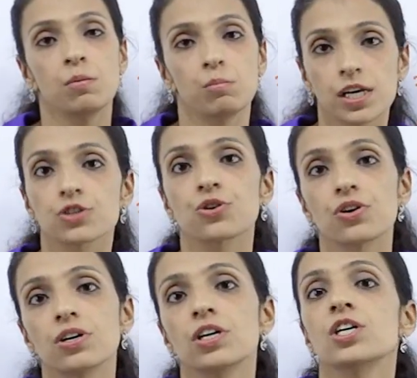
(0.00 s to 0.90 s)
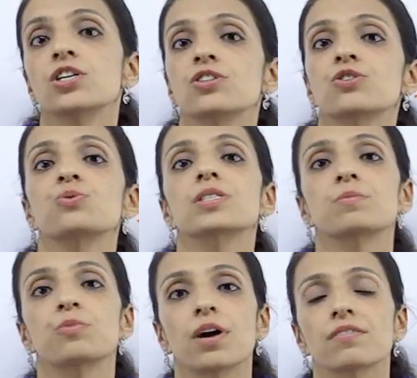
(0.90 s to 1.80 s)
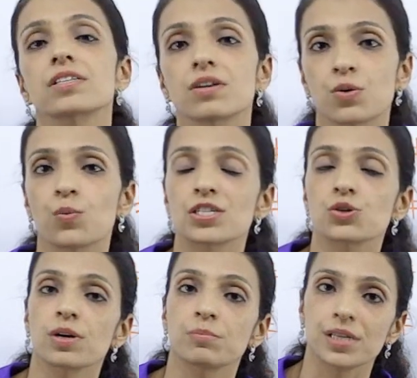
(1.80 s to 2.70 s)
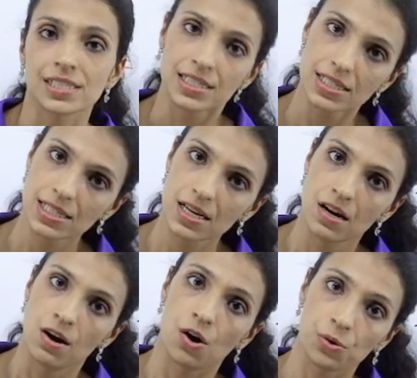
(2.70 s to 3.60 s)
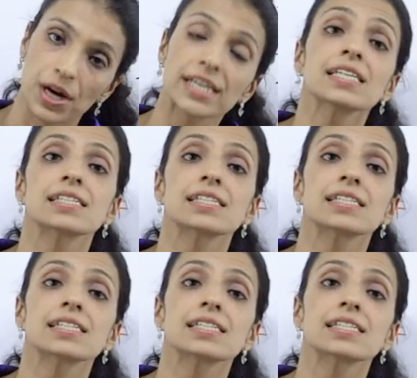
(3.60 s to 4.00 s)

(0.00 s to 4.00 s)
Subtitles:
Make sure you do it in private on a one-to-one basis, all right?